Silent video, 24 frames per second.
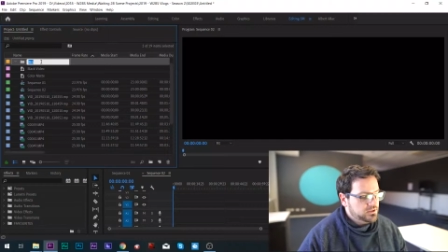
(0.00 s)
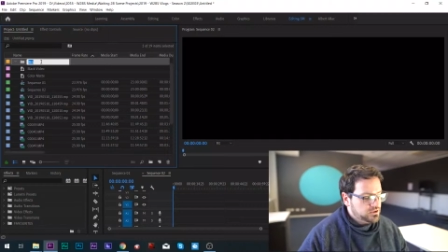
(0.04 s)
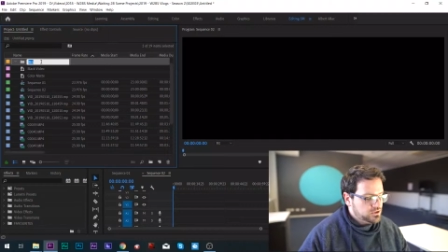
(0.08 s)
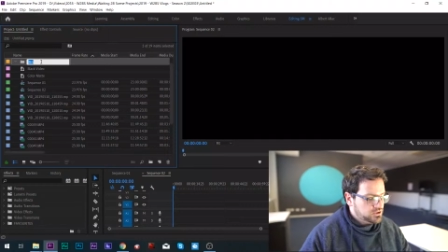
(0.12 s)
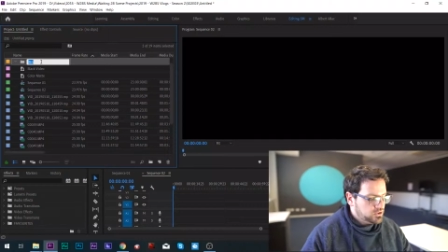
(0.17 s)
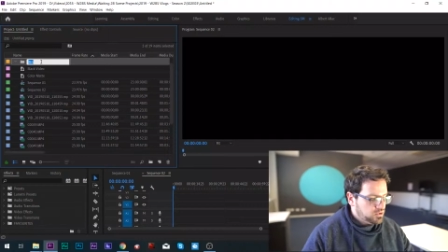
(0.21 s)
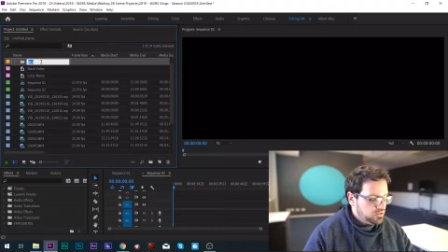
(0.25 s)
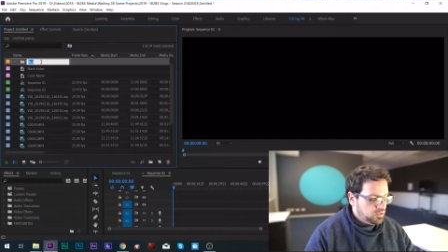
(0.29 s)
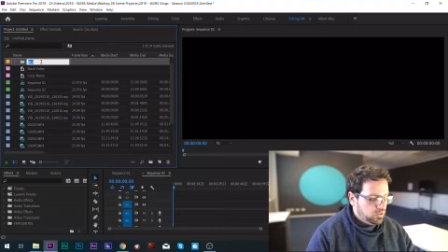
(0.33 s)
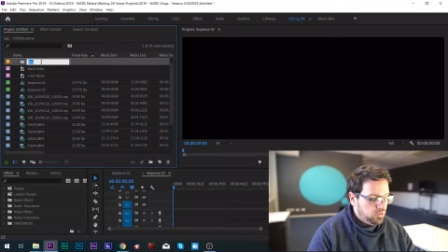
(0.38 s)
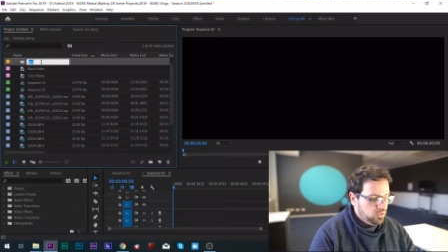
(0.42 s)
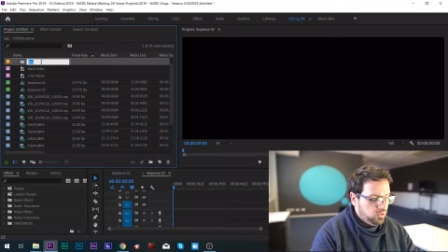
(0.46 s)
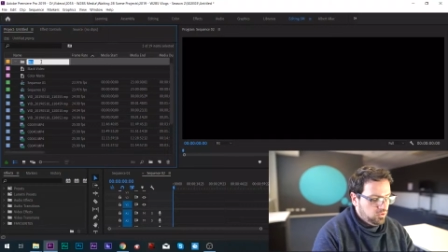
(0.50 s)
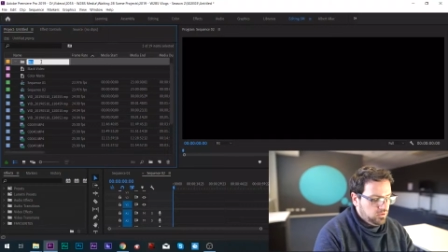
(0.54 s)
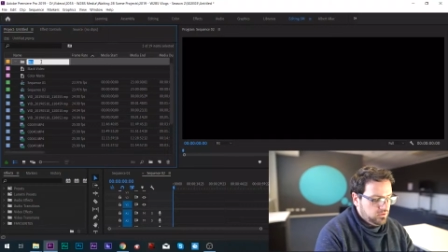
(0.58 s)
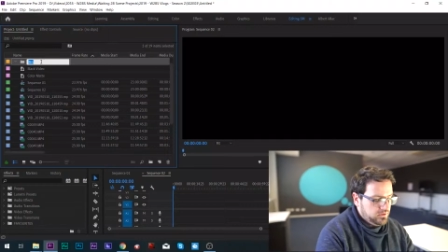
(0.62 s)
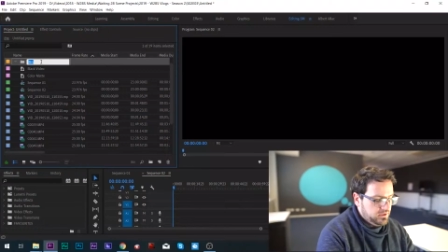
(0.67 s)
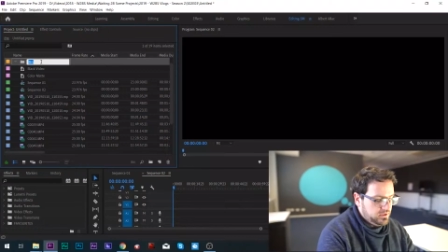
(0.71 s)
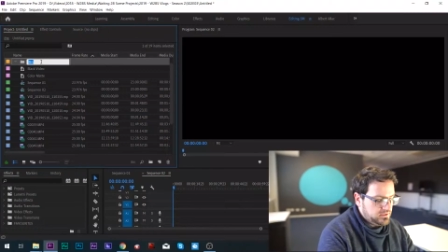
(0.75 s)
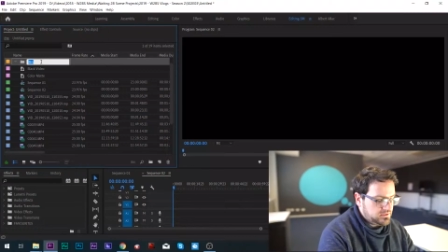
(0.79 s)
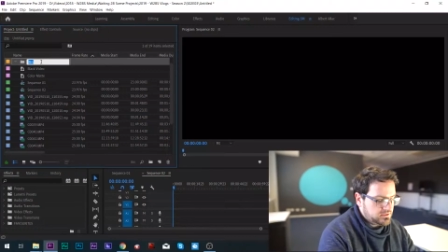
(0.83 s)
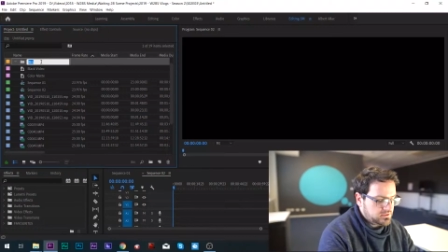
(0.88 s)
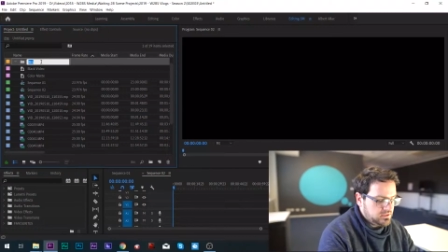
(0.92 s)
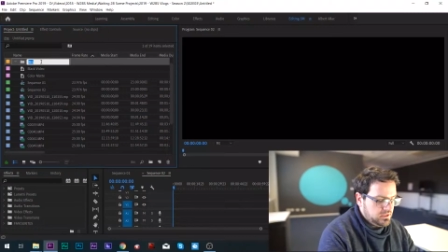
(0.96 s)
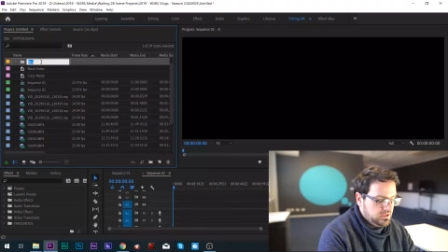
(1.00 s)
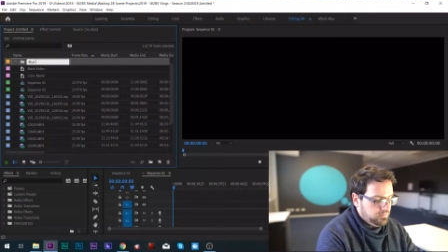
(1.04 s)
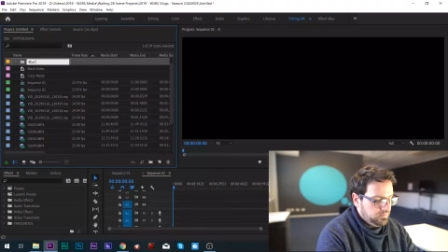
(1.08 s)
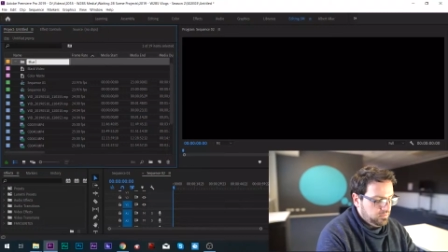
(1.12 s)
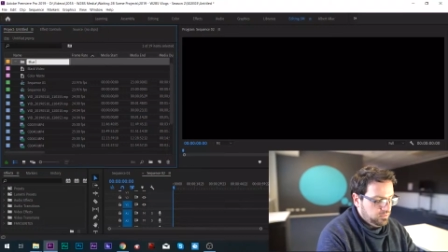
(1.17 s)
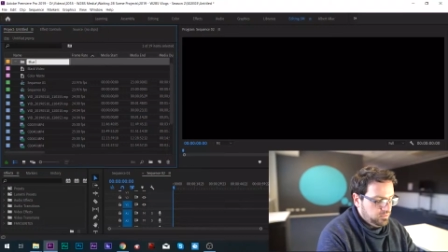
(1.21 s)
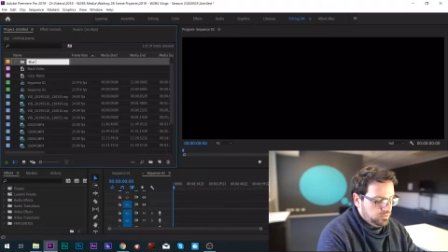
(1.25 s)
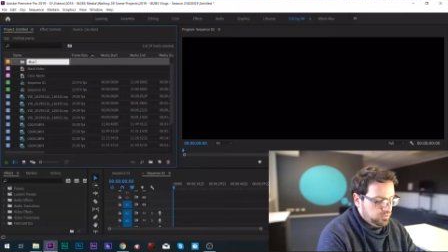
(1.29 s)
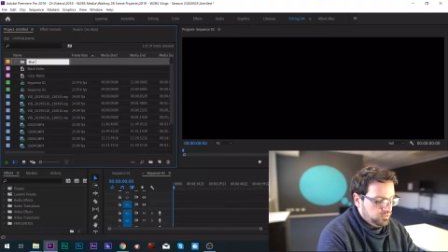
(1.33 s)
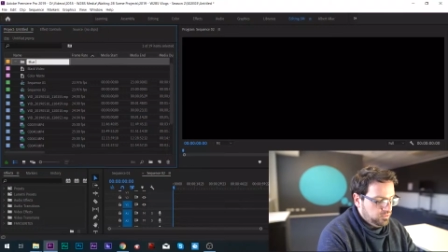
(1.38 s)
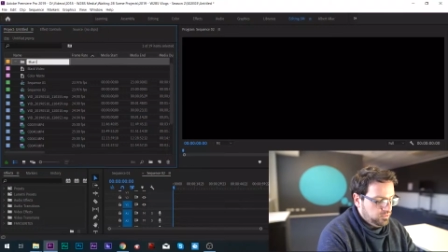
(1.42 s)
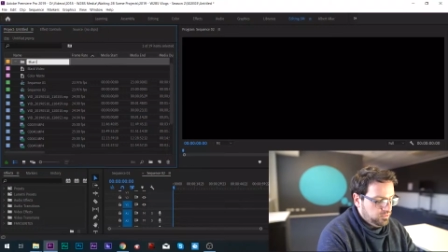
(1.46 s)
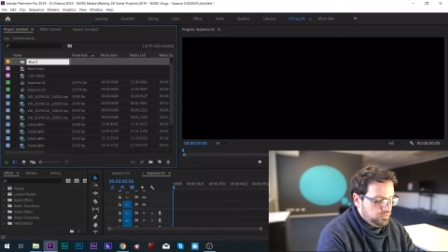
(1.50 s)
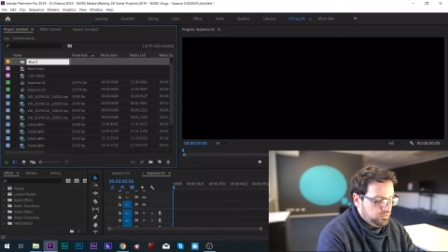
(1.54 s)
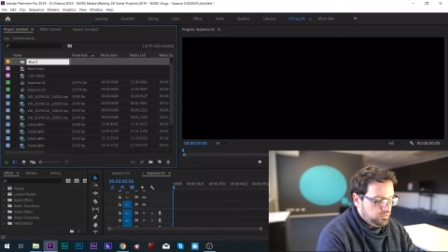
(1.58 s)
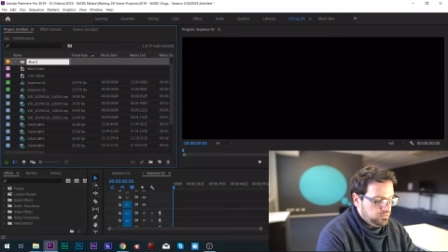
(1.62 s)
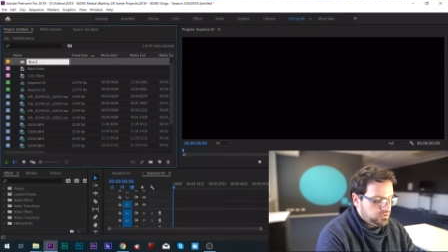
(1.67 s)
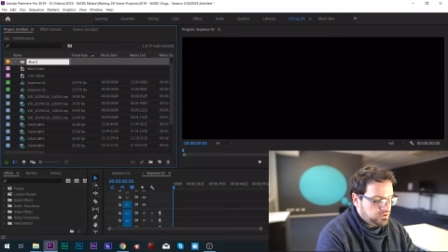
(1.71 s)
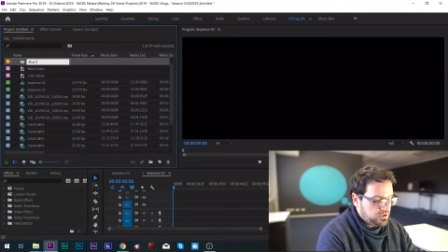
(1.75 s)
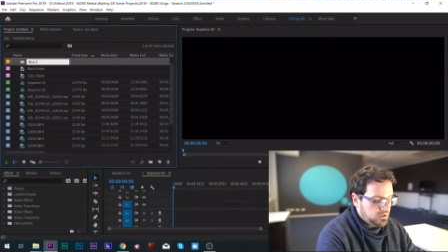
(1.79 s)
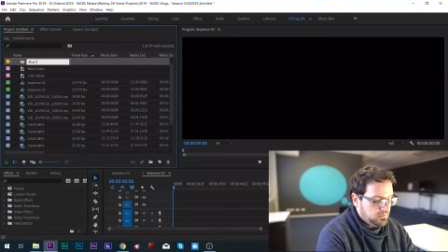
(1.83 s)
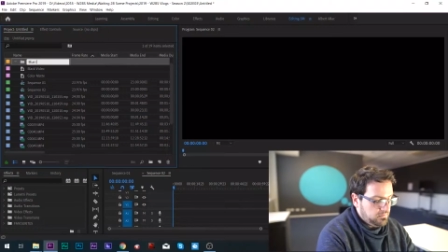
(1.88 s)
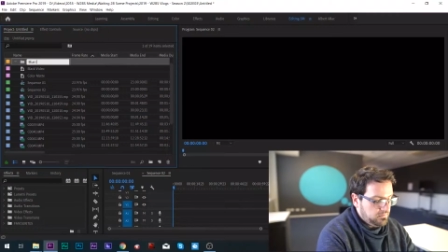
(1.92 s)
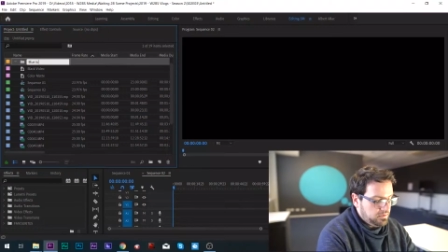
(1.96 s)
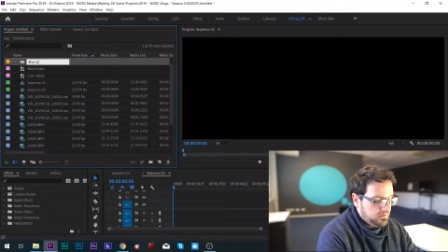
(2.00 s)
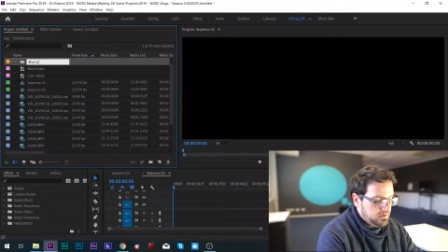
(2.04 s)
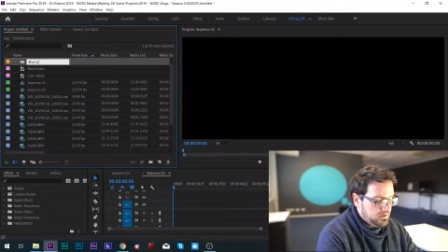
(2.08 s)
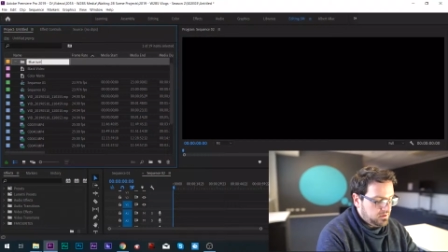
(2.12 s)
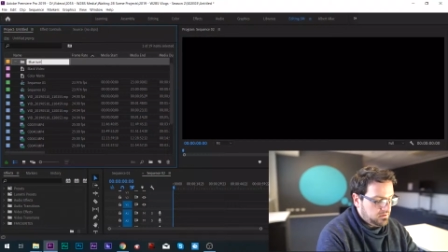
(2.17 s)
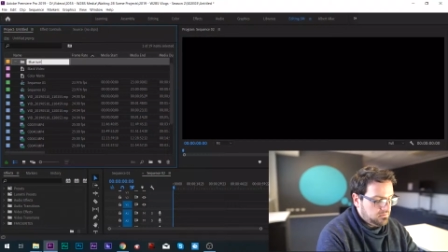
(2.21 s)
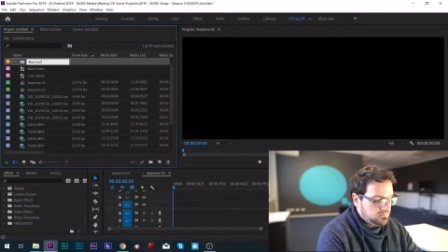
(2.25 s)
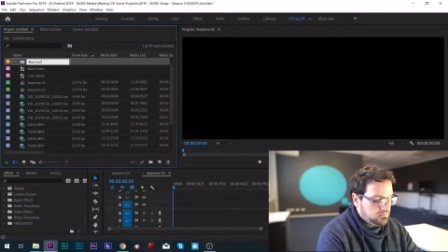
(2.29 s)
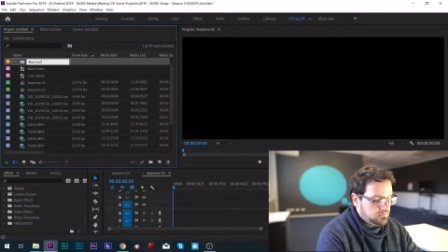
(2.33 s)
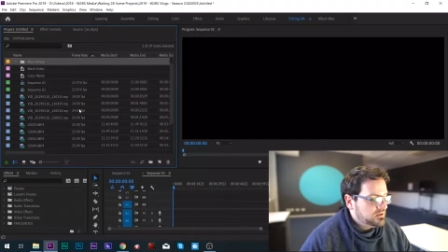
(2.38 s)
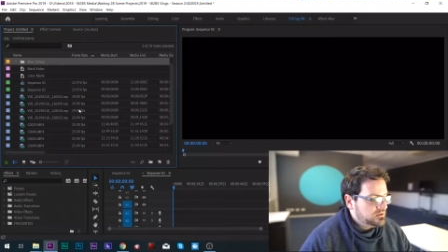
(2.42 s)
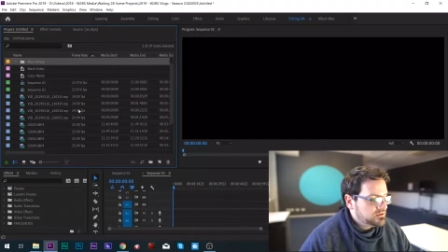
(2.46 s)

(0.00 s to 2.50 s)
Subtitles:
just call this blue jumper,